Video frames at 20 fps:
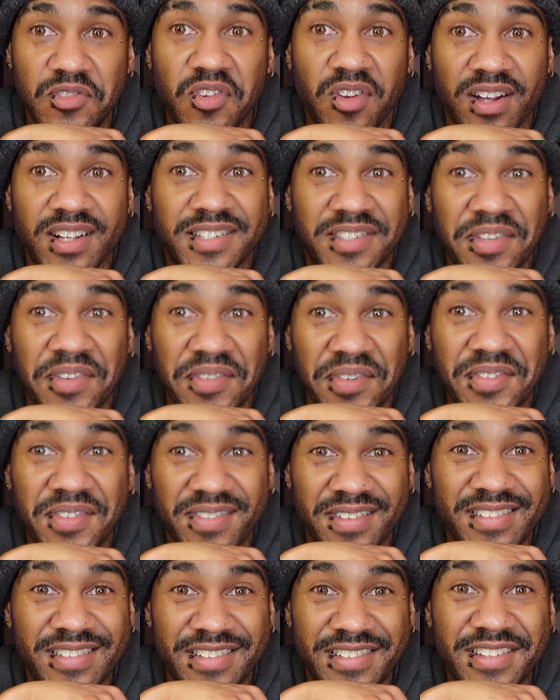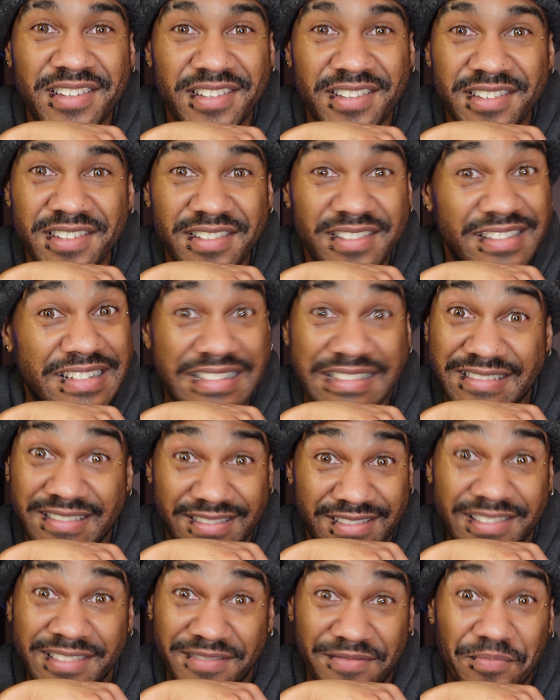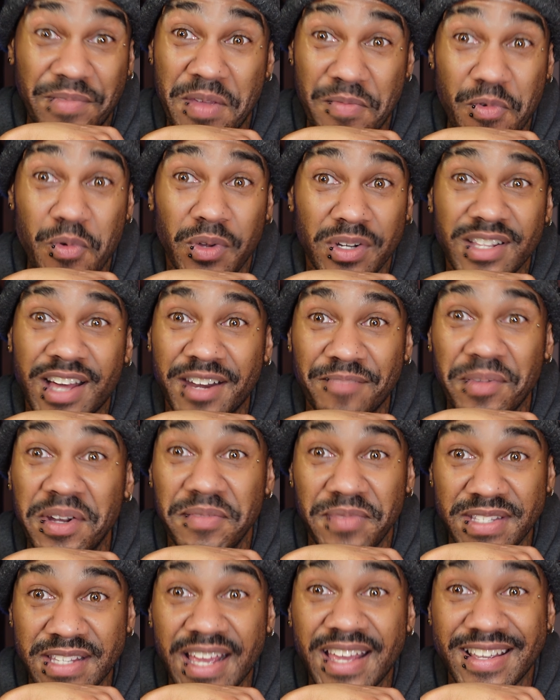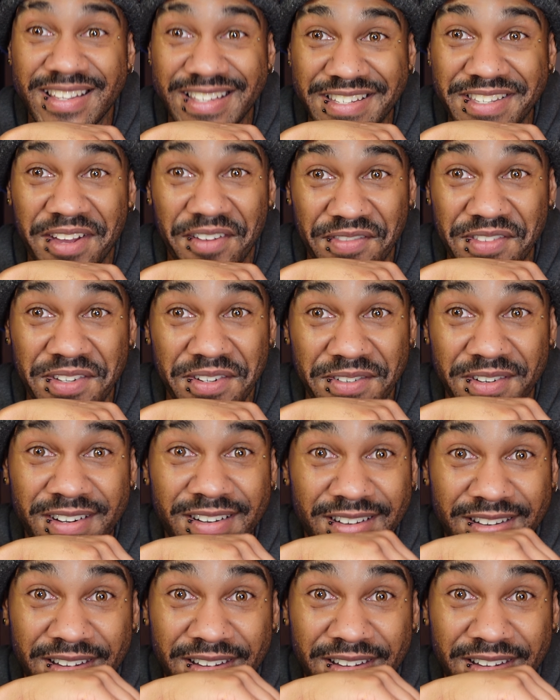drugs too. people with a lot of money be taking stuff too.